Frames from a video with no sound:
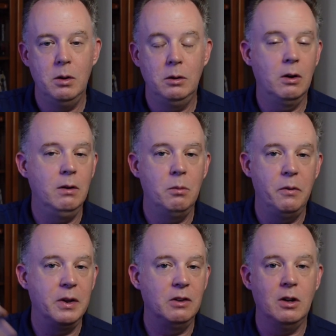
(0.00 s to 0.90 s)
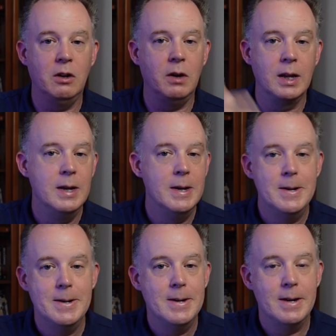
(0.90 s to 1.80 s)
It's certainly worth considering,
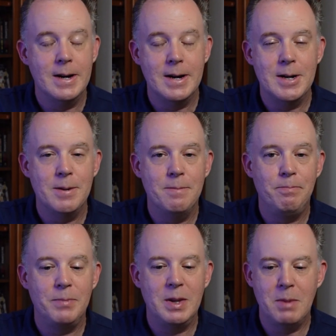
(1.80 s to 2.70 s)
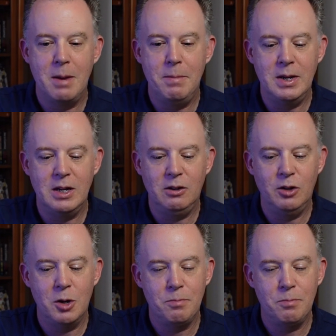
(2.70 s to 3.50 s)
in my opinion. So